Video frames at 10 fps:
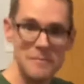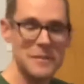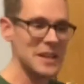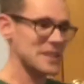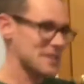
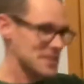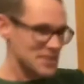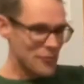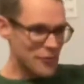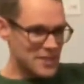make the
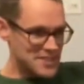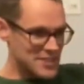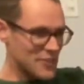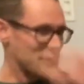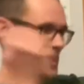difference.
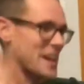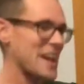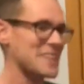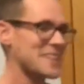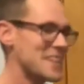And if you
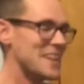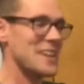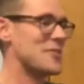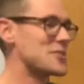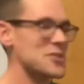can't,
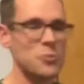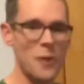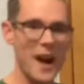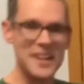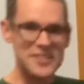if you just
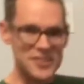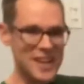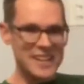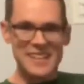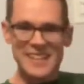watch, you're
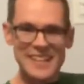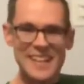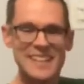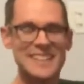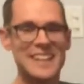not going to get
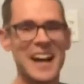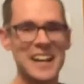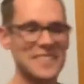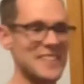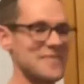anything
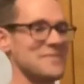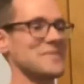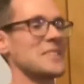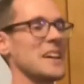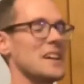out of it.
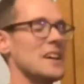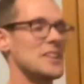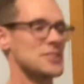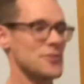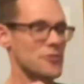Okay,
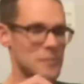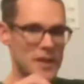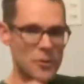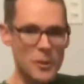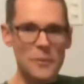so from
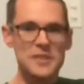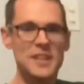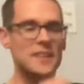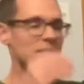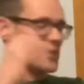there, what we
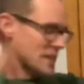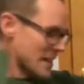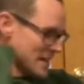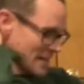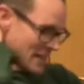did,
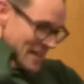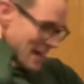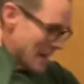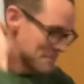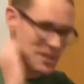okay,
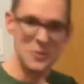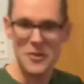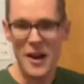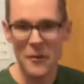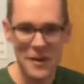I'm done with
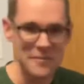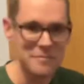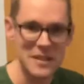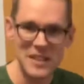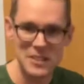that one.
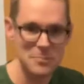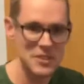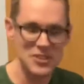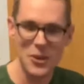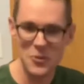My leg's pretty
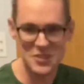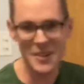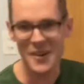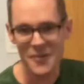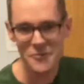toast
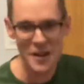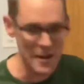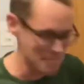here. Fine.